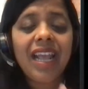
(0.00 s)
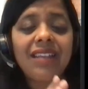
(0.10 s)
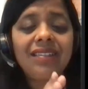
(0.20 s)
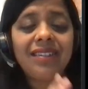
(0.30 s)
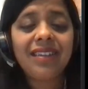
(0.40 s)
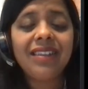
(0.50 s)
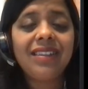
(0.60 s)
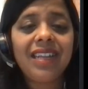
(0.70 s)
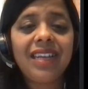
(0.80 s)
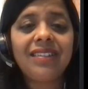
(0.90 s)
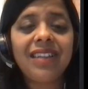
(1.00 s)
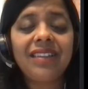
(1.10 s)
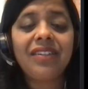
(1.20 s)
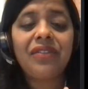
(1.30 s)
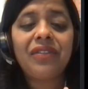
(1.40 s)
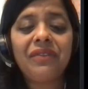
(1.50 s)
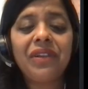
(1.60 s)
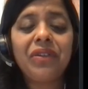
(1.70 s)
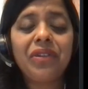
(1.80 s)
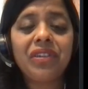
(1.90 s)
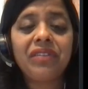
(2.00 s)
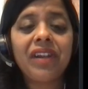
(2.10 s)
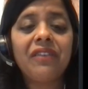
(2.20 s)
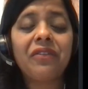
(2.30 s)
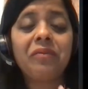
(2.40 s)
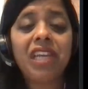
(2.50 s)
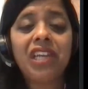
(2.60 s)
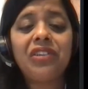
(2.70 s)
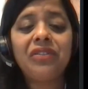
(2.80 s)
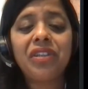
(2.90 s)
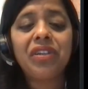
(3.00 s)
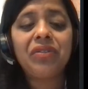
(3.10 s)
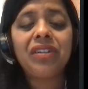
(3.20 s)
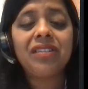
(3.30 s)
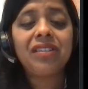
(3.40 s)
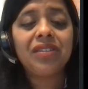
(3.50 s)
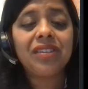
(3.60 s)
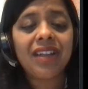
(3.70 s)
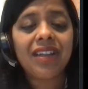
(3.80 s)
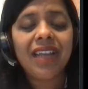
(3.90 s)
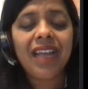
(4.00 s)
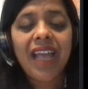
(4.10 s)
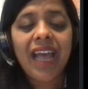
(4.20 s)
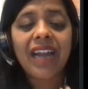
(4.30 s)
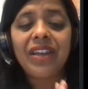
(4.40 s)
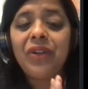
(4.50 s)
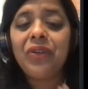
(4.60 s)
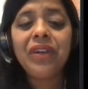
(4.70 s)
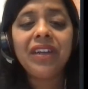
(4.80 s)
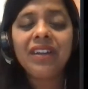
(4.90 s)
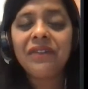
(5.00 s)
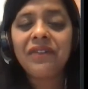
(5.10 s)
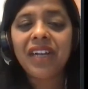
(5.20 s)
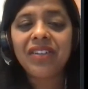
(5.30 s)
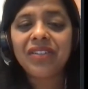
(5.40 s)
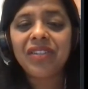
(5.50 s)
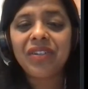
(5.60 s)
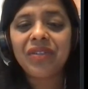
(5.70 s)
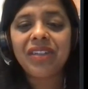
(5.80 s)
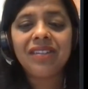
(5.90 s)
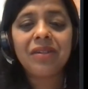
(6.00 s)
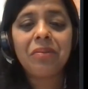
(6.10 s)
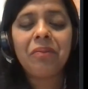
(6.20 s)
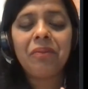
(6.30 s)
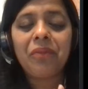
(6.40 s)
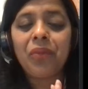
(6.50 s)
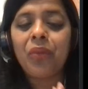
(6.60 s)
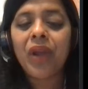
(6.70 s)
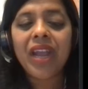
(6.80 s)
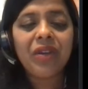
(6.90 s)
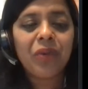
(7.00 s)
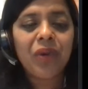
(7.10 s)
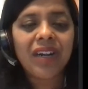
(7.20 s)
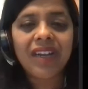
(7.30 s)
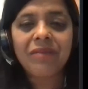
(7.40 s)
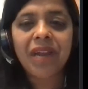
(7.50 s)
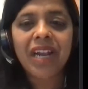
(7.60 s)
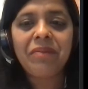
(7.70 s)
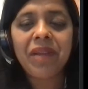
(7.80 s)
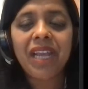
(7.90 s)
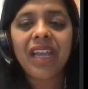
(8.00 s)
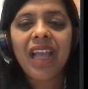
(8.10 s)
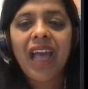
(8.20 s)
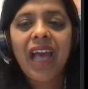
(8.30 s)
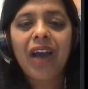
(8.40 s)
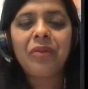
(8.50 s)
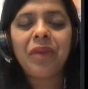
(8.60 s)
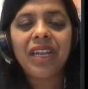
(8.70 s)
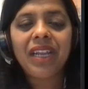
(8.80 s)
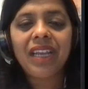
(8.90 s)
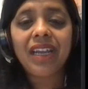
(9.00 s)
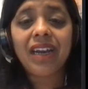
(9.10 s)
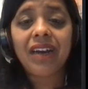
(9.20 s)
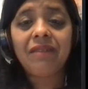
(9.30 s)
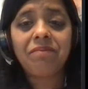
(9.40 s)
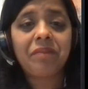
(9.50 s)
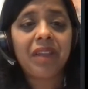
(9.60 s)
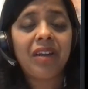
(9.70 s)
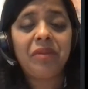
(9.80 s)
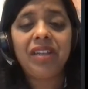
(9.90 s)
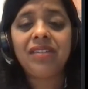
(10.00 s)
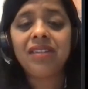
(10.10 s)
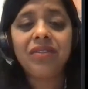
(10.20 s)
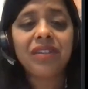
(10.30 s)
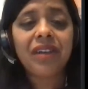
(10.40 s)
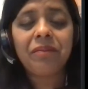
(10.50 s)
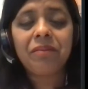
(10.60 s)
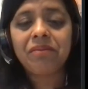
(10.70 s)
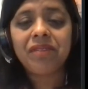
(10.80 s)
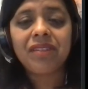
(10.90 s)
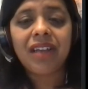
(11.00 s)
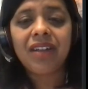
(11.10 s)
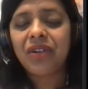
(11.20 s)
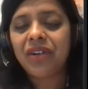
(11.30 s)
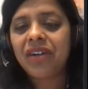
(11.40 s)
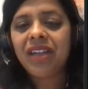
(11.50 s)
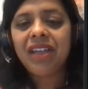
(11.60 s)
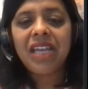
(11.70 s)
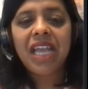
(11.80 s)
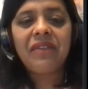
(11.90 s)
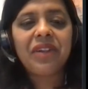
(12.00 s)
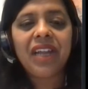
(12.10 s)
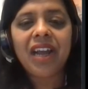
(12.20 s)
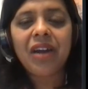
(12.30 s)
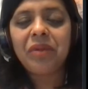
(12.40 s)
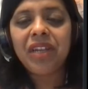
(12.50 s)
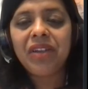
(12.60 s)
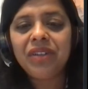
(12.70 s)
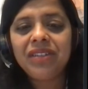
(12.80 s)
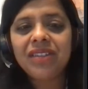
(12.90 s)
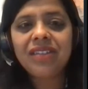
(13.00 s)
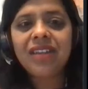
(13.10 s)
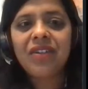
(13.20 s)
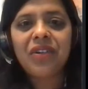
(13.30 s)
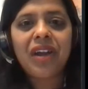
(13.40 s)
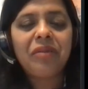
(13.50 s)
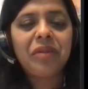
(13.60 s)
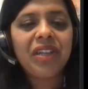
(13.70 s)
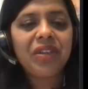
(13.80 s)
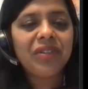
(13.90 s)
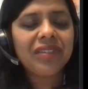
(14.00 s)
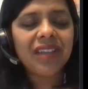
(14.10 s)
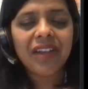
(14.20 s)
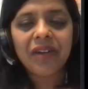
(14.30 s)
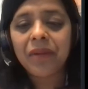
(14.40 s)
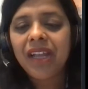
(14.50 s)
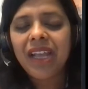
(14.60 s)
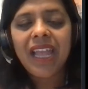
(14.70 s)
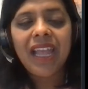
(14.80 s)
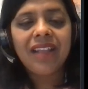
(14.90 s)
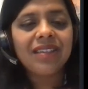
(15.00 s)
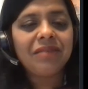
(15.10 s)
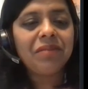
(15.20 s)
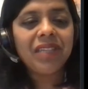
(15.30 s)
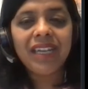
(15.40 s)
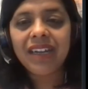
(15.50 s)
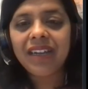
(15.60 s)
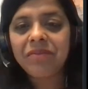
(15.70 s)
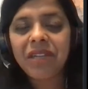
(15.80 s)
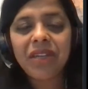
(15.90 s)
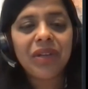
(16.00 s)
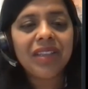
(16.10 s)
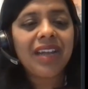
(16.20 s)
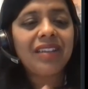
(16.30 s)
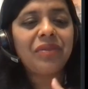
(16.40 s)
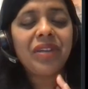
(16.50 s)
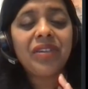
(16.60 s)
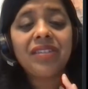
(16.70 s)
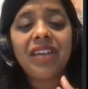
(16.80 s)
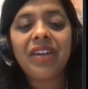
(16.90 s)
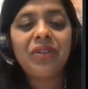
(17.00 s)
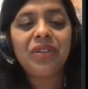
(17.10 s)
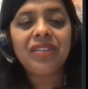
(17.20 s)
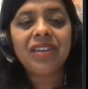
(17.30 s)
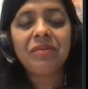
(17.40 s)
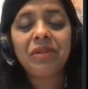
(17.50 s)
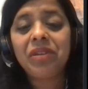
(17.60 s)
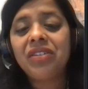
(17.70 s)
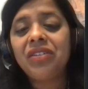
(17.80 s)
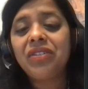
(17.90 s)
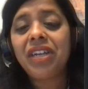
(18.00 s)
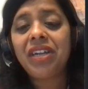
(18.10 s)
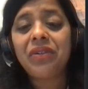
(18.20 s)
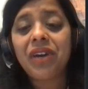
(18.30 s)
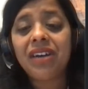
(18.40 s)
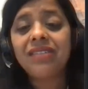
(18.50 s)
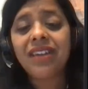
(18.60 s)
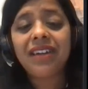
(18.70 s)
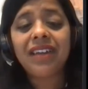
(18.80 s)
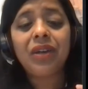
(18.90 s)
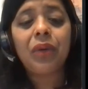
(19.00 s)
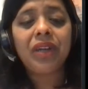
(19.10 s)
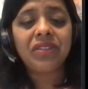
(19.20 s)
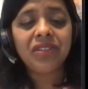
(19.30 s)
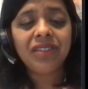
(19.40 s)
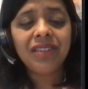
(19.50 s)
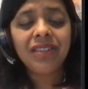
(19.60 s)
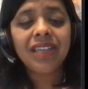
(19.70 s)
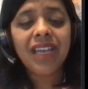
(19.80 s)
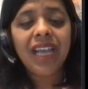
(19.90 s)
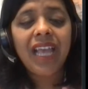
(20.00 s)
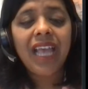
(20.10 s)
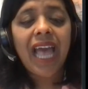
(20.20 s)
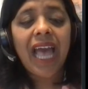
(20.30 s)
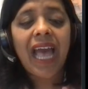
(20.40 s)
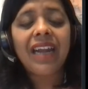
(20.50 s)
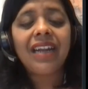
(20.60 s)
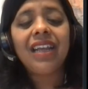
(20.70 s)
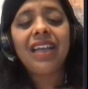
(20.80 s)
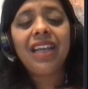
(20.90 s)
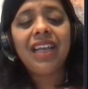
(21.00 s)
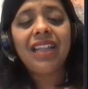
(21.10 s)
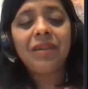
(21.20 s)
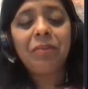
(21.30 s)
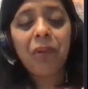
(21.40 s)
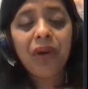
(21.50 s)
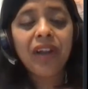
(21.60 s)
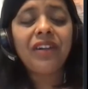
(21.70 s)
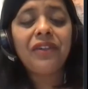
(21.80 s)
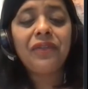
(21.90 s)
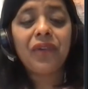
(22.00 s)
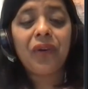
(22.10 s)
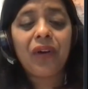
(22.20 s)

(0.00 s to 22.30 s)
is still less than the revenue you generate from each of the units you sell. And you can define those units the way you want. It might be how many SKUs I sell, or even like how many units I sell, or how many users I get. It's completely up to you, and that's where your stakeholders come in, because you need to ask leading questions. And the point of